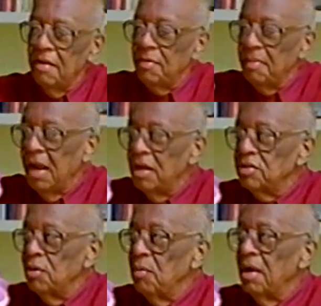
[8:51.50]
and
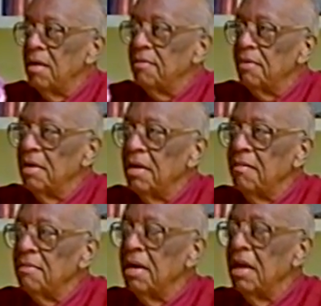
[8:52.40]
everybody so wonderful.
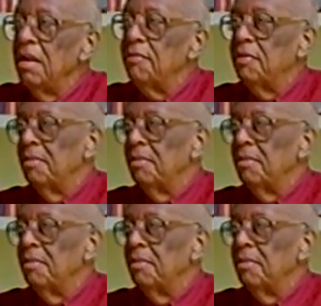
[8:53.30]
Even the lady